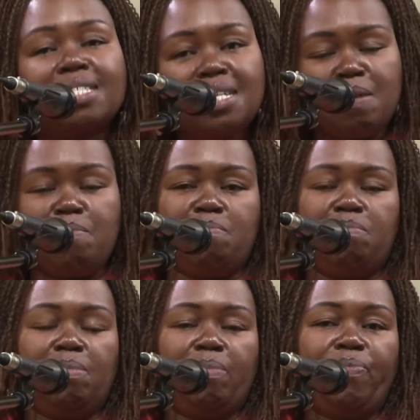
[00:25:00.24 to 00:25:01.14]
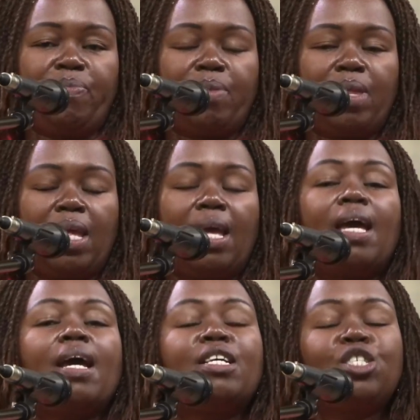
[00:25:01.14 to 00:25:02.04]
team,
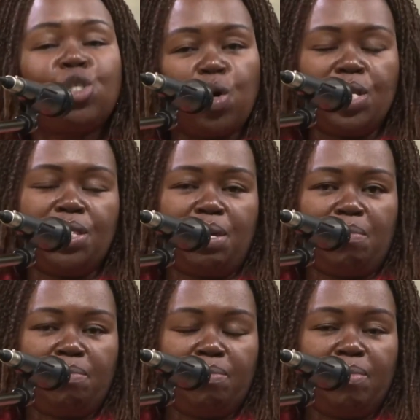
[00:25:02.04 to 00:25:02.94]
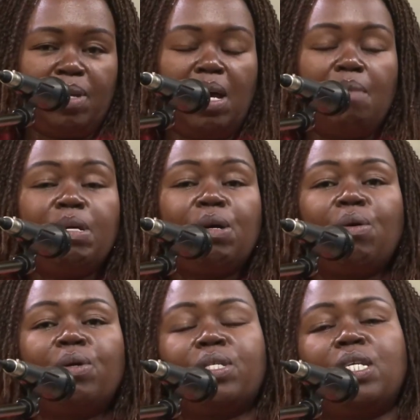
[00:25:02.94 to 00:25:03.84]
join them.
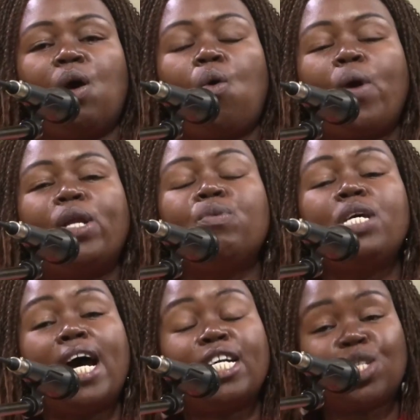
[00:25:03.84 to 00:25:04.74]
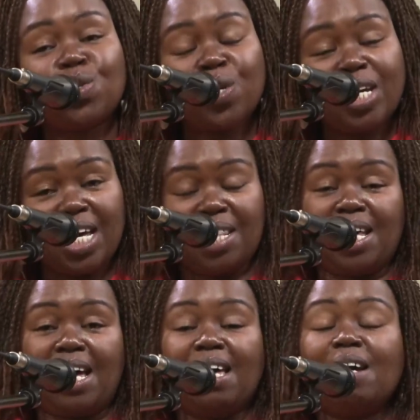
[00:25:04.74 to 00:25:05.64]
Because when we are
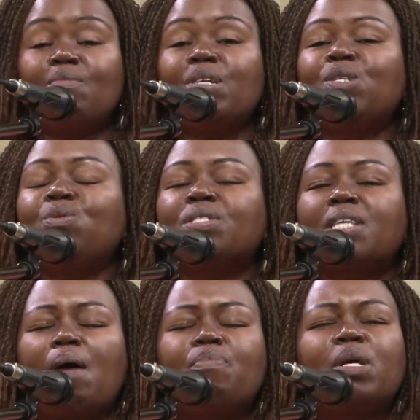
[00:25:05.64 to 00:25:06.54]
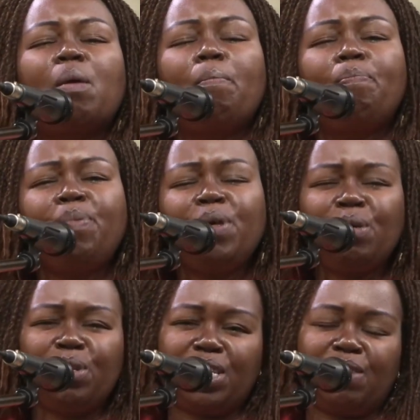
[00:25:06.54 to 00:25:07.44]
together, we do something
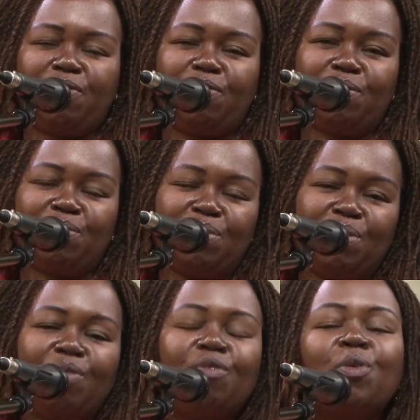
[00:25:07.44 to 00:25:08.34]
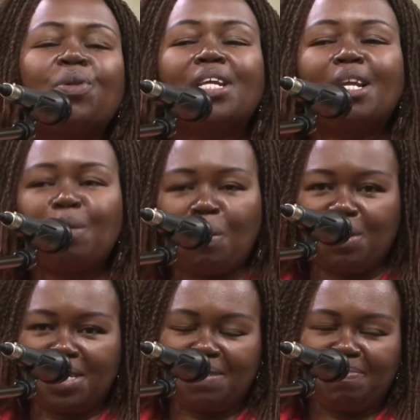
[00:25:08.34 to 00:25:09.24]
beautiful for the
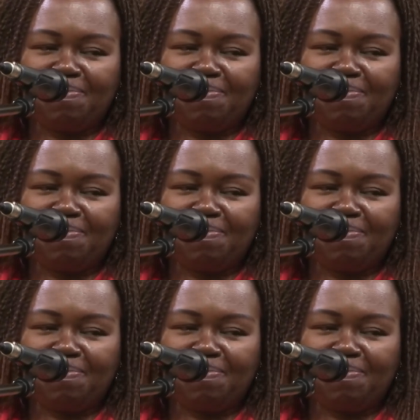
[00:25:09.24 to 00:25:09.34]
Lord.